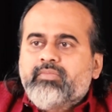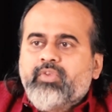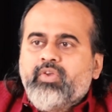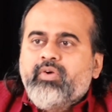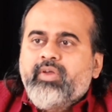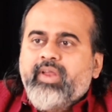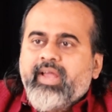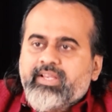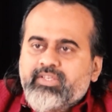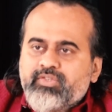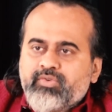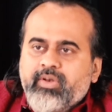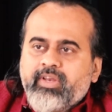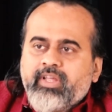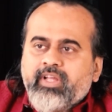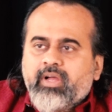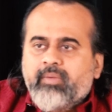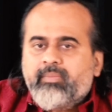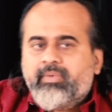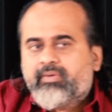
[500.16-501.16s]
You are
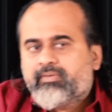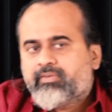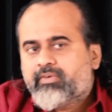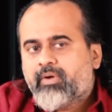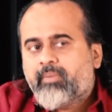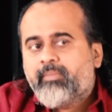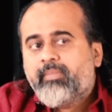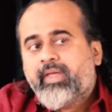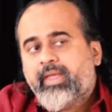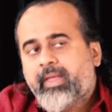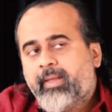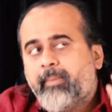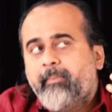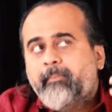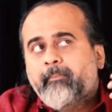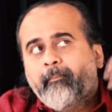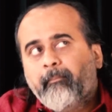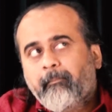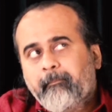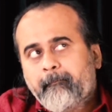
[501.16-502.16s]
actually coming from
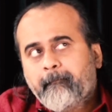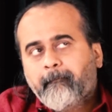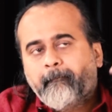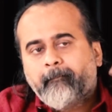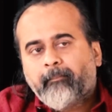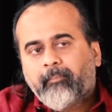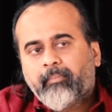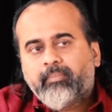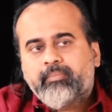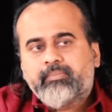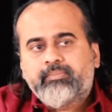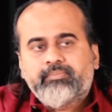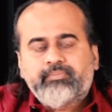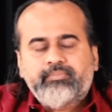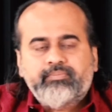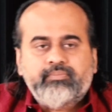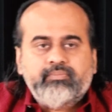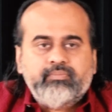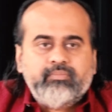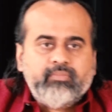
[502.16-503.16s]
Him.
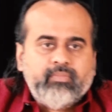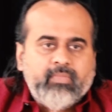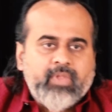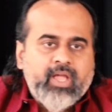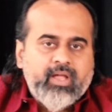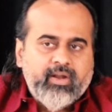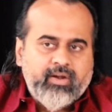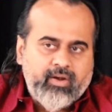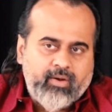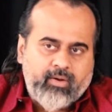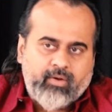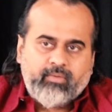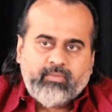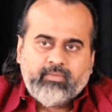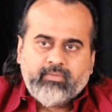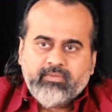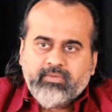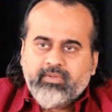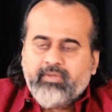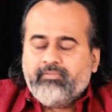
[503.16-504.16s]

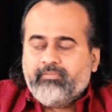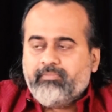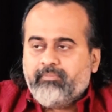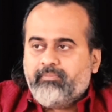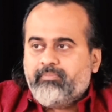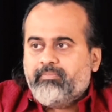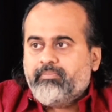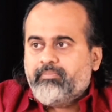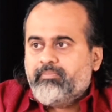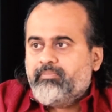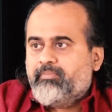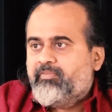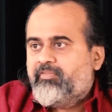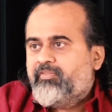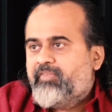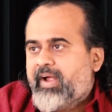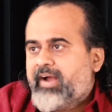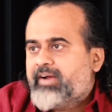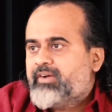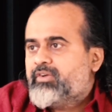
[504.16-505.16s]
Now, the
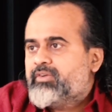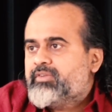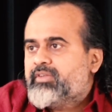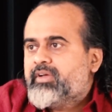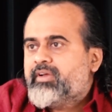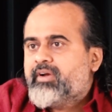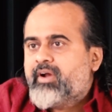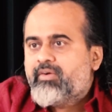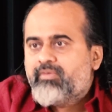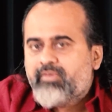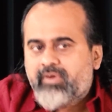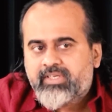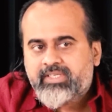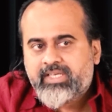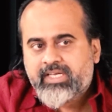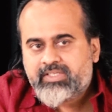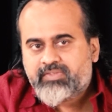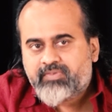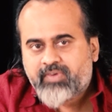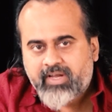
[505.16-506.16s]
fact on the ground is,
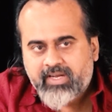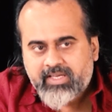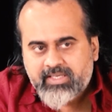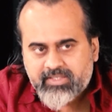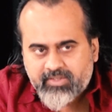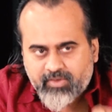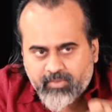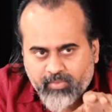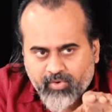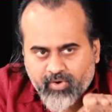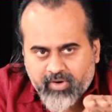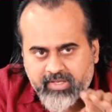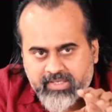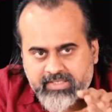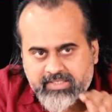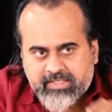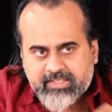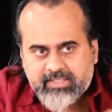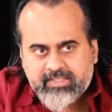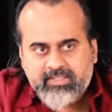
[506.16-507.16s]
as far as your body
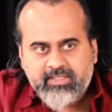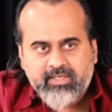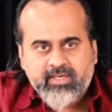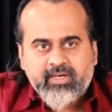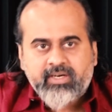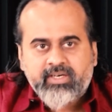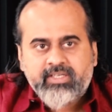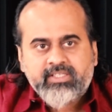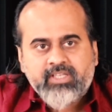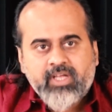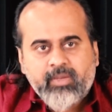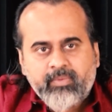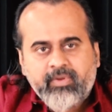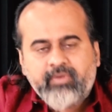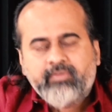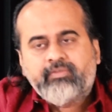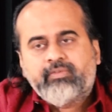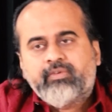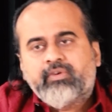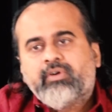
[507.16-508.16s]
is concerned, it is
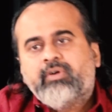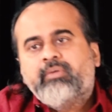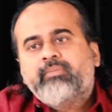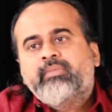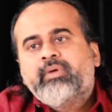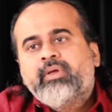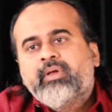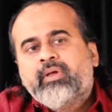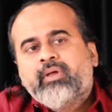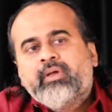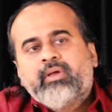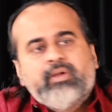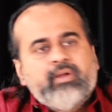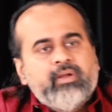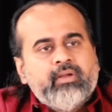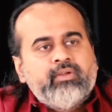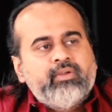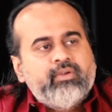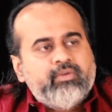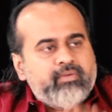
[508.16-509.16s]
coming from
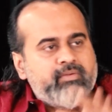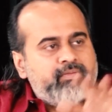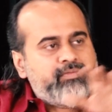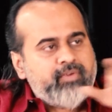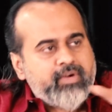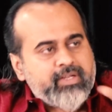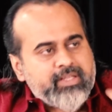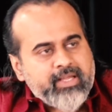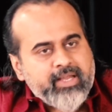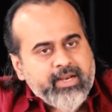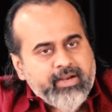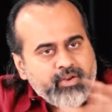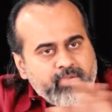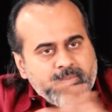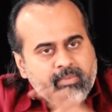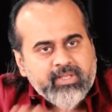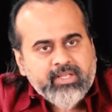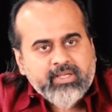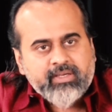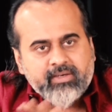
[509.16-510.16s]
your father and your
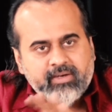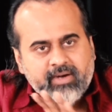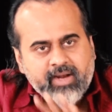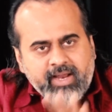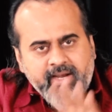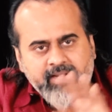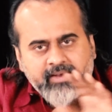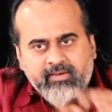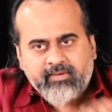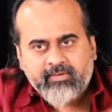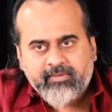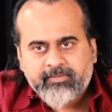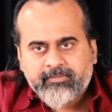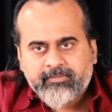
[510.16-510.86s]
mother, right?